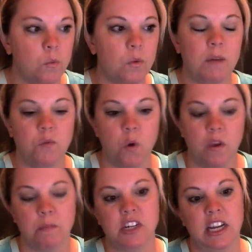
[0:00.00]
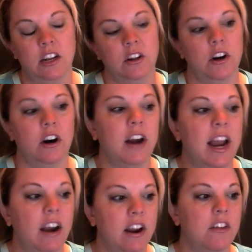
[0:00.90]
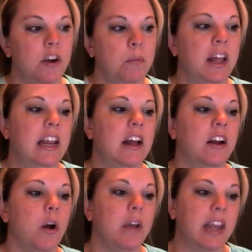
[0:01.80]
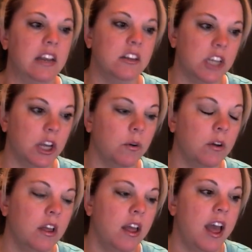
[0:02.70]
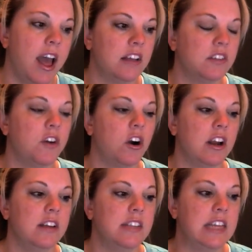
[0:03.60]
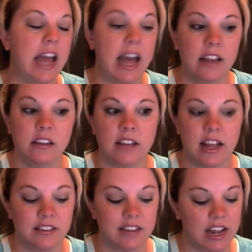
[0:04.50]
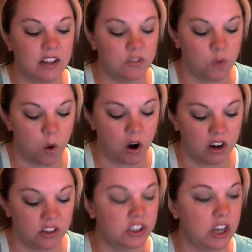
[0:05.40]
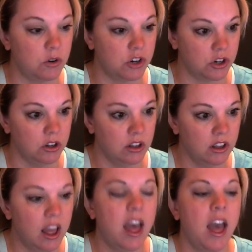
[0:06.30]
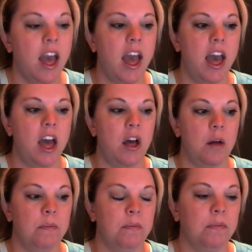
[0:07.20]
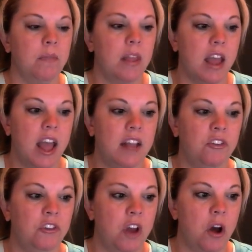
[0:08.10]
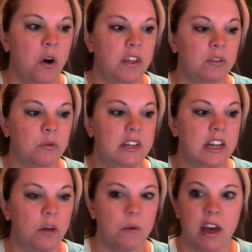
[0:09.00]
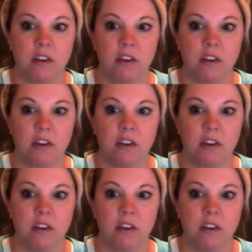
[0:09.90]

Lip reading: for the particular area they're planning on going into. As far as the S, that stands for social, and so this would deal with